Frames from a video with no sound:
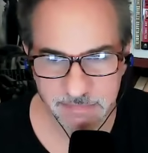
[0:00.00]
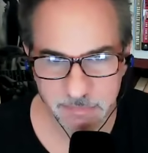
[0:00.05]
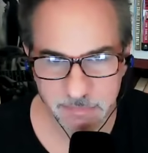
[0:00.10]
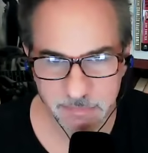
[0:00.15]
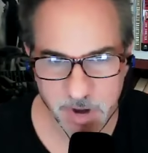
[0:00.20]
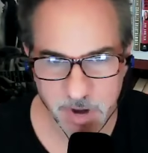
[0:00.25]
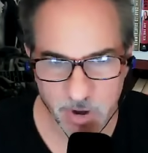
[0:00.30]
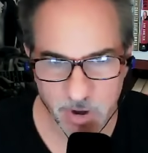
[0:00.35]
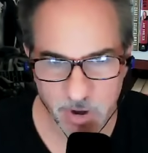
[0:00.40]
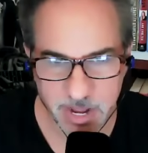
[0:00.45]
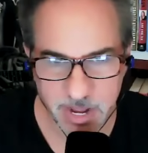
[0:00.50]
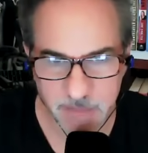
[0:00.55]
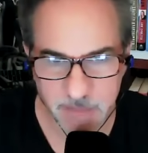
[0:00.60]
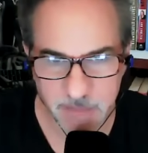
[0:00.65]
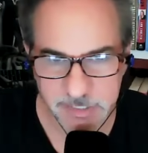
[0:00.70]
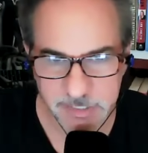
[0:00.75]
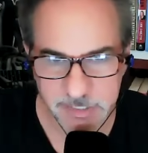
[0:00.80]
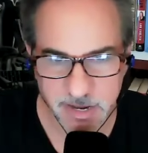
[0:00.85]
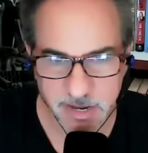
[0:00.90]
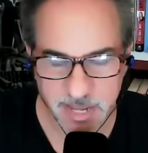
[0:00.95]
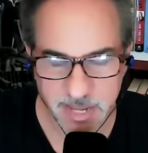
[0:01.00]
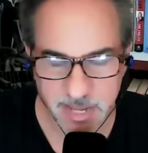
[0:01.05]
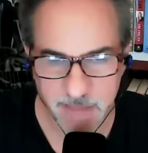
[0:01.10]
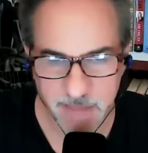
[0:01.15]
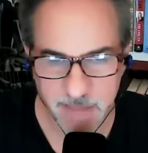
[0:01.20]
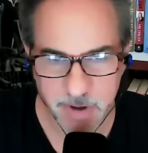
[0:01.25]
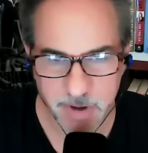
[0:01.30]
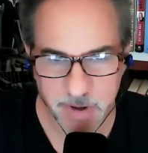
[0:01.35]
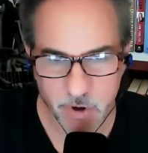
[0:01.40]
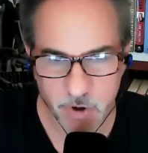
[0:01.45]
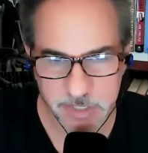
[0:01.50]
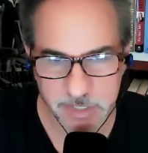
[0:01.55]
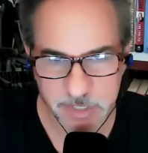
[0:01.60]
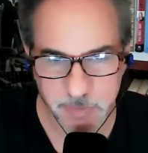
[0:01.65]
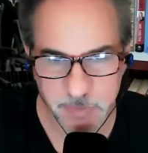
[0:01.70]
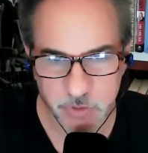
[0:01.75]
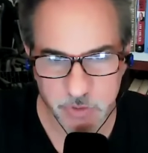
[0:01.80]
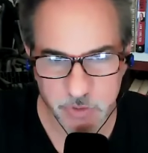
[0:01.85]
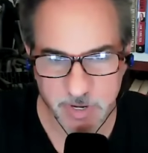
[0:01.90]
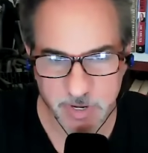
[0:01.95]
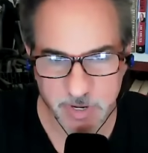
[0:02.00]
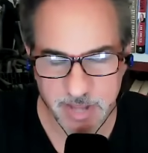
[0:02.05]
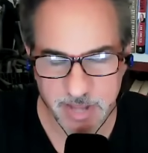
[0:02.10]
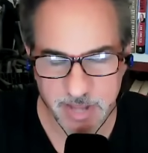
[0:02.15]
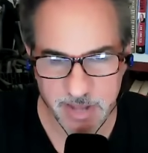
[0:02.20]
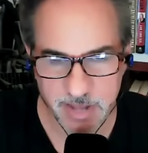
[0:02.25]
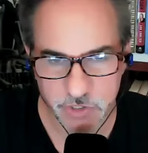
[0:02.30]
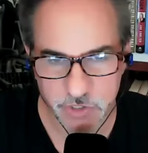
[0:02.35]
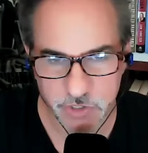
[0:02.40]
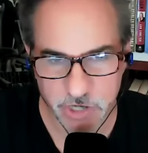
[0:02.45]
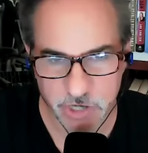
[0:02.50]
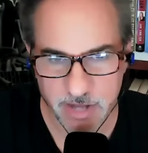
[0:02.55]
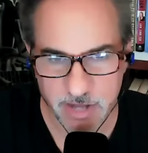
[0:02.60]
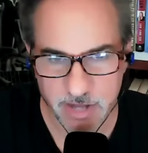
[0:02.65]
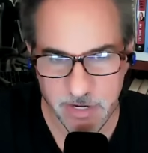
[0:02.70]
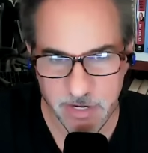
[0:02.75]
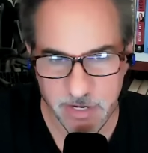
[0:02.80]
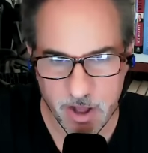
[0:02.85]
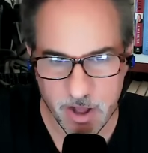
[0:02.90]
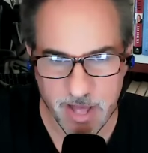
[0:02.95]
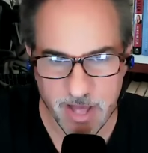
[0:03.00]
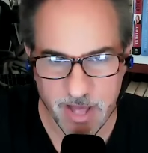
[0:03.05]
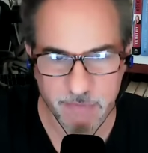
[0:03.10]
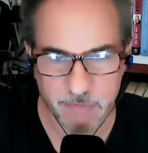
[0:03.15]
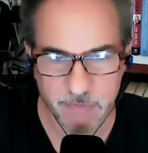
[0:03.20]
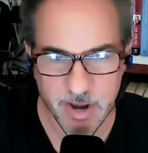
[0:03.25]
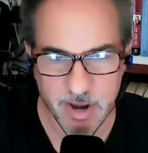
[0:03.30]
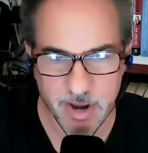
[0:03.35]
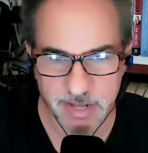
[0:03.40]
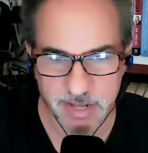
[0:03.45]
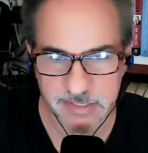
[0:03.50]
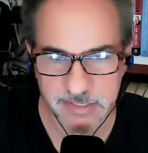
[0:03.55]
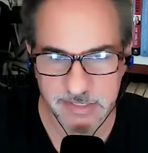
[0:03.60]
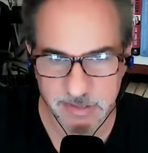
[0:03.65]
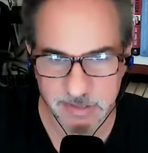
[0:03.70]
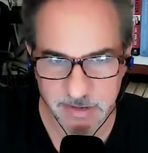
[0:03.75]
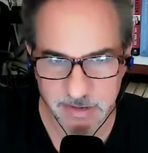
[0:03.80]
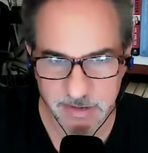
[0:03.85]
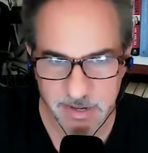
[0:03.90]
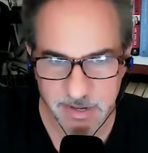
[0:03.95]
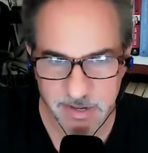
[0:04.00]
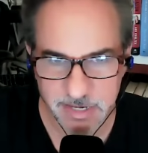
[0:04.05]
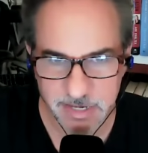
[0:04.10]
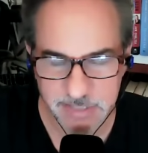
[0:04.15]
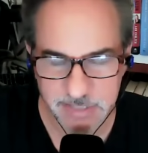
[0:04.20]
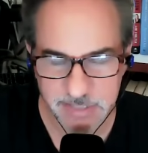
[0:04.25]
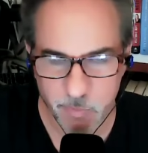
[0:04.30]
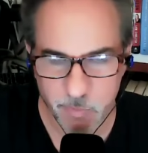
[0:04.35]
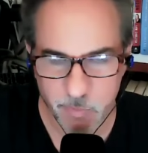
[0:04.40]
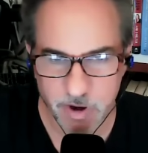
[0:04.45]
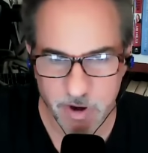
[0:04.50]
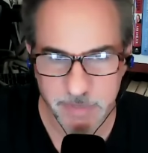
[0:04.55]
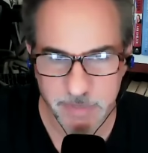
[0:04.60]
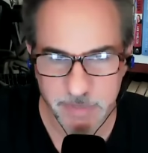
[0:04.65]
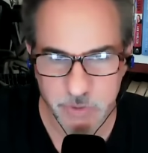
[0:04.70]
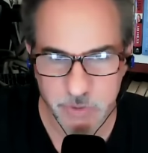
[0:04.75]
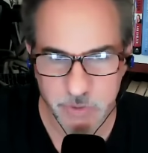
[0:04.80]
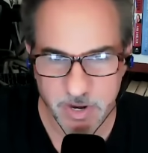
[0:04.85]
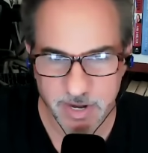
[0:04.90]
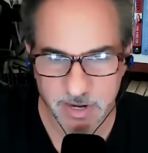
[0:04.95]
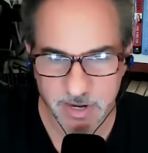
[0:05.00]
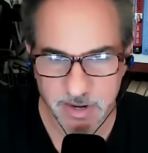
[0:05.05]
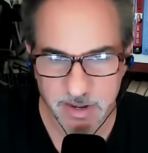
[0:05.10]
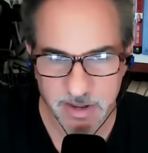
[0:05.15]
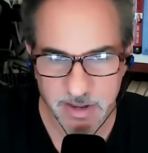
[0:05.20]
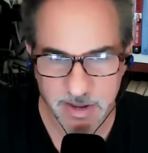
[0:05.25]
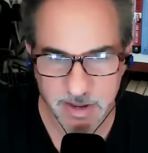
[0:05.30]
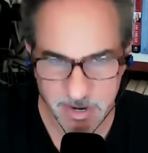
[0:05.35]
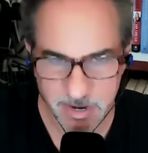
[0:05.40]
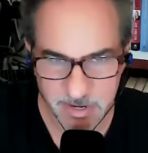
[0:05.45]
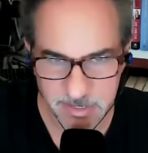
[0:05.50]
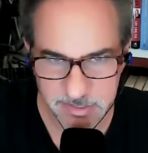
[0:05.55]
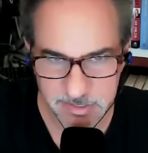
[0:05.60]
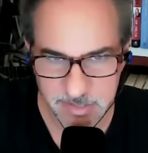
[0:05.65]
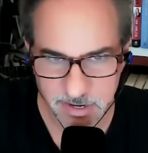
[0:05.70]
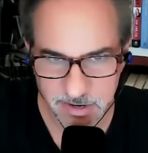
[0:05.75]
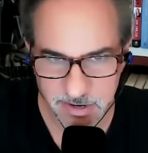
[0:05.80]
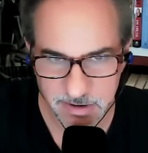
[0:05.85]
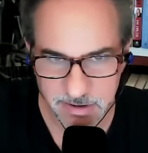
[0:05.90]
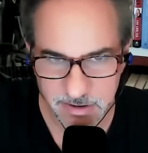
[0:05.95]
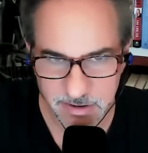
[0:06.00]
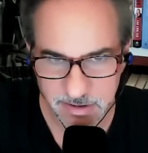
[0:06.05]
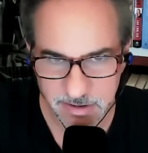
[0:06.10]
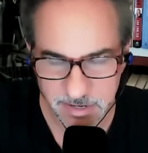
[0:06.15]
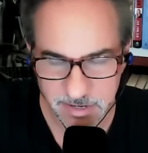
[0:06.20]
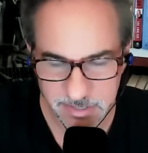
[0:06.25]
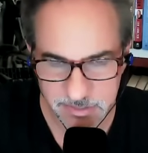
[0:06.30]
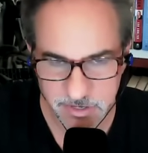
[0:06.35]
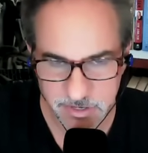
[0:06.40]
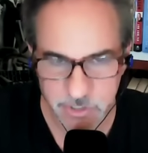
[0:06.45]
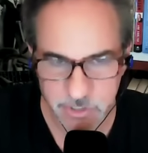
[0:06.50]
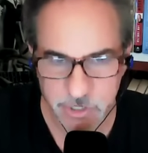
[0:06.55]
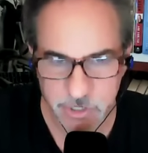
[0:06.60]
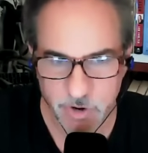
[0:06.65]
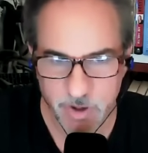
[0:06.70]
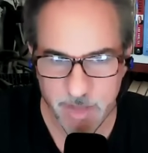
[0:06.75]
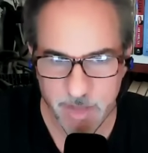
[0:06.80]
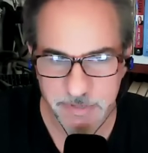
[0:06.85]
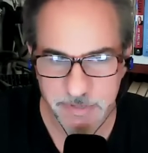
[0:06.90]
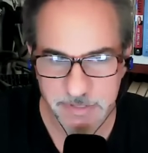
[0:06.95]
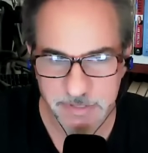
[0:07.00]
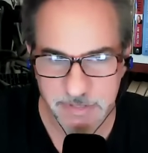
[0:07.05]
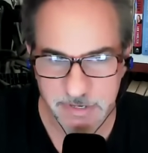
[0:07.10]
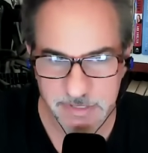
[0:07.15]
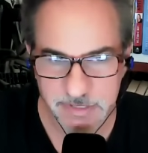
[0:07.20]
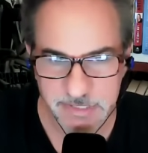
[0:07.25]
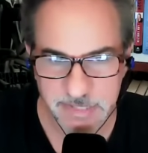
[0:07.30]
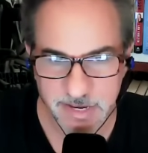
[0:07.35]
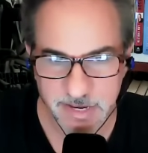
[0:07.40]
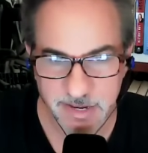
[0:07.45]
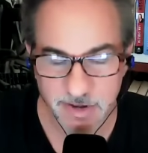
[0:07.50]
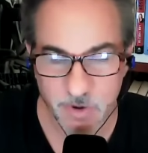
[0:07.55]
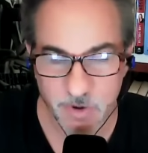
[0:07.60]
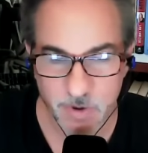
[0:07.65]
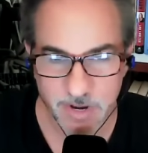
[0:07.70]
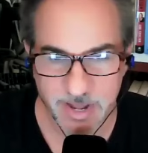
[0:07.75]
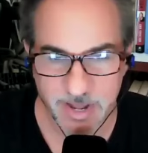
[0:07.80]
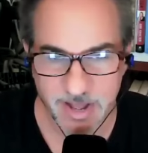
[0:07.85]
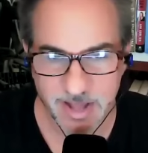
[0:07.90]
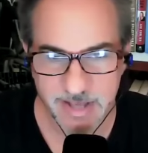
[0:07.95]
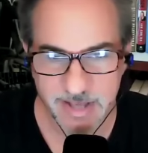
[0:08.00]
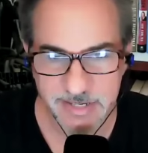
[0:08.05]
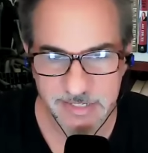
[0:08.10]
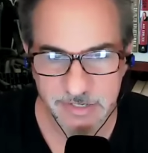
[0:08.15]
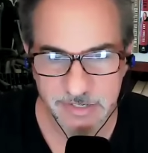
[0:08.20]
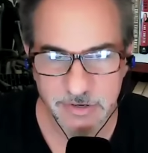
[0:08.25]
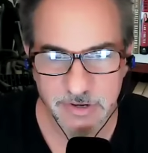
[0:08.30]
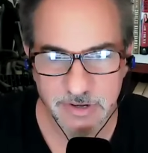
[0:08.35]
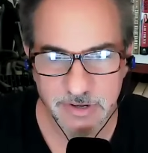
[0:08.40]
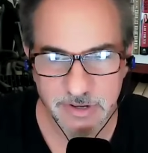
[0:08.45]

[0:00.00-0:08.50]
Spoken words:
Perry comes in again. Perry's between Kane and Sean and God, right? He's somewhere in between and he's going to show up and he's going to say, you know what, guys,